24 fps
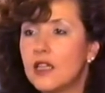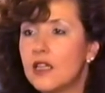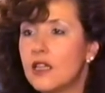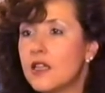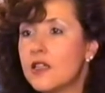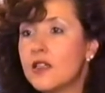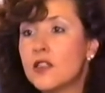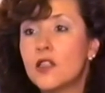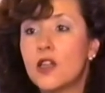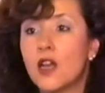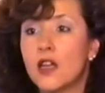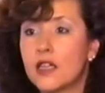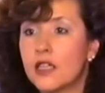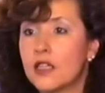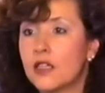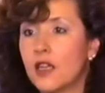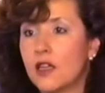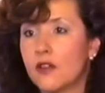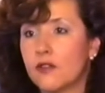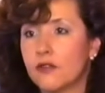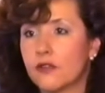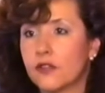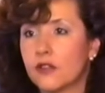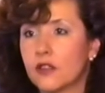is not
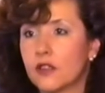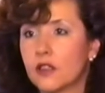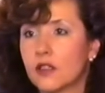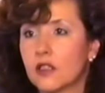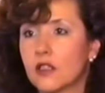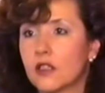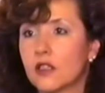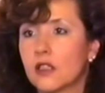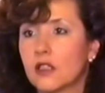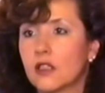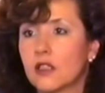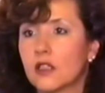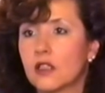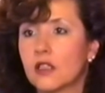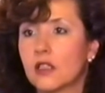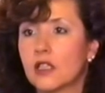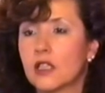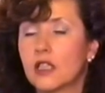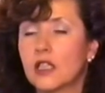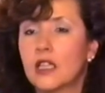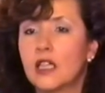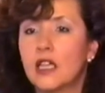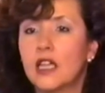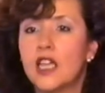enough.
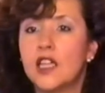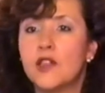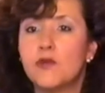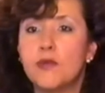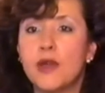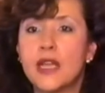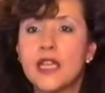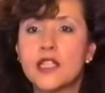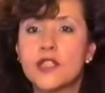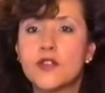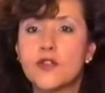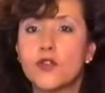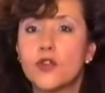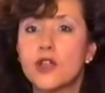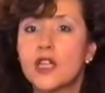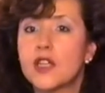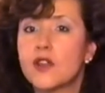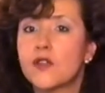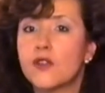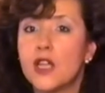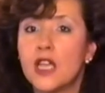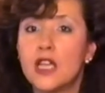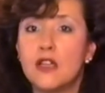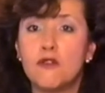It makes for an
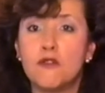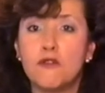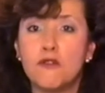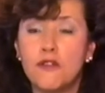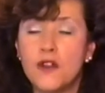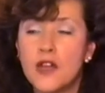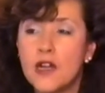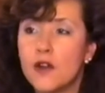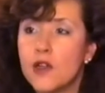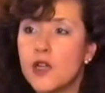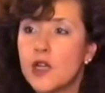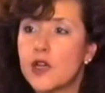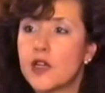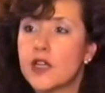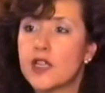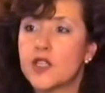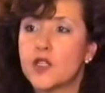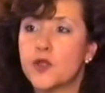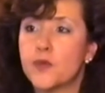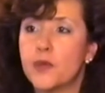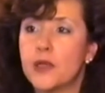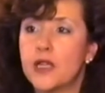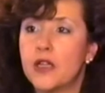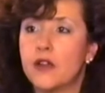inferior
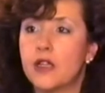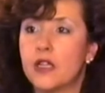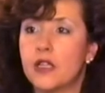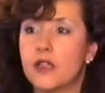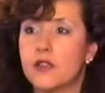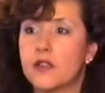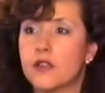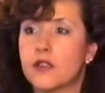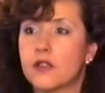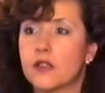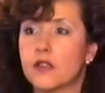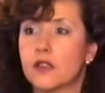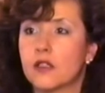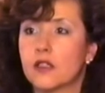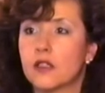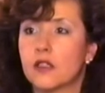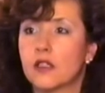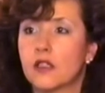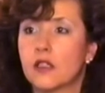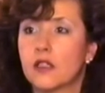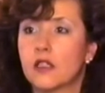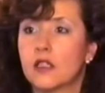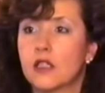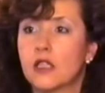experience.
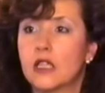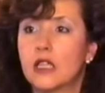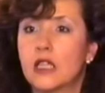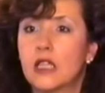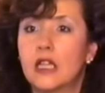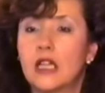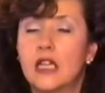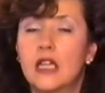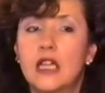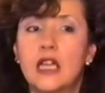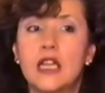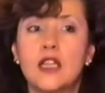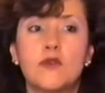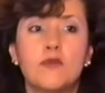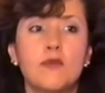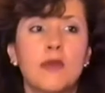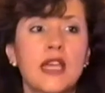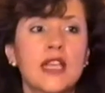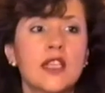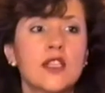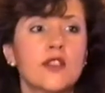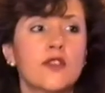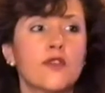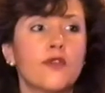It
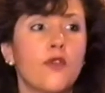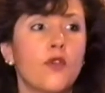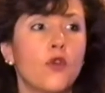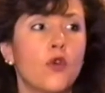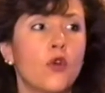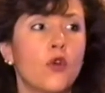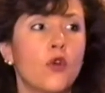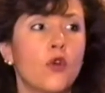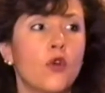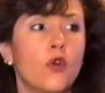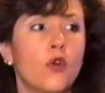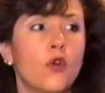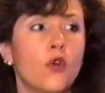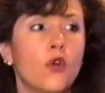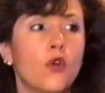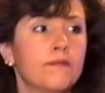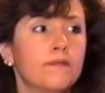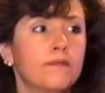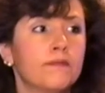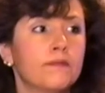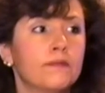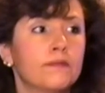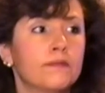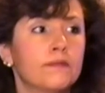makes for
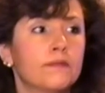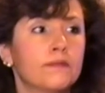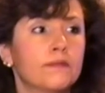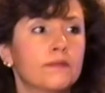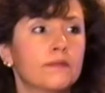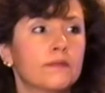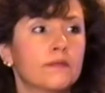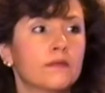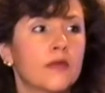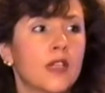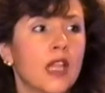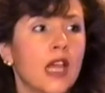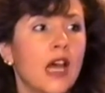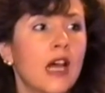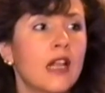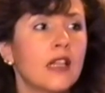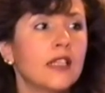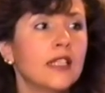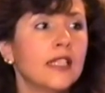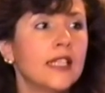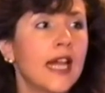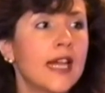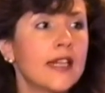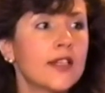a
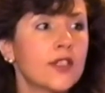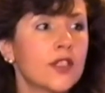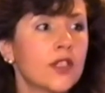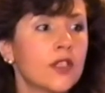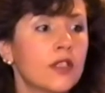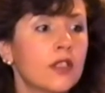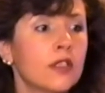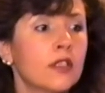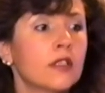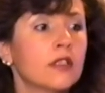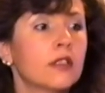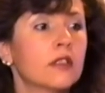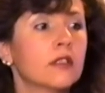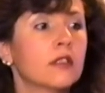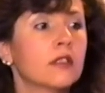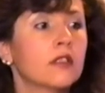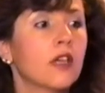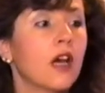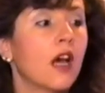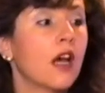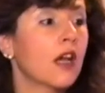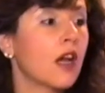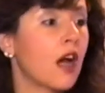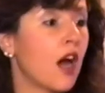lesser
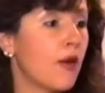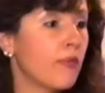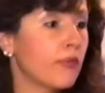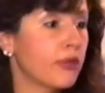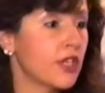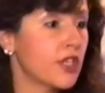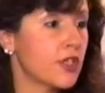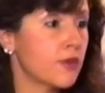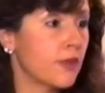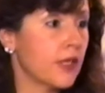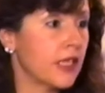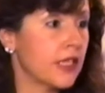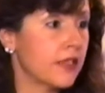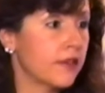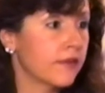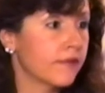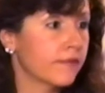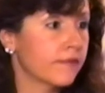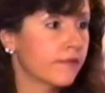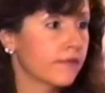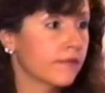accomplishment.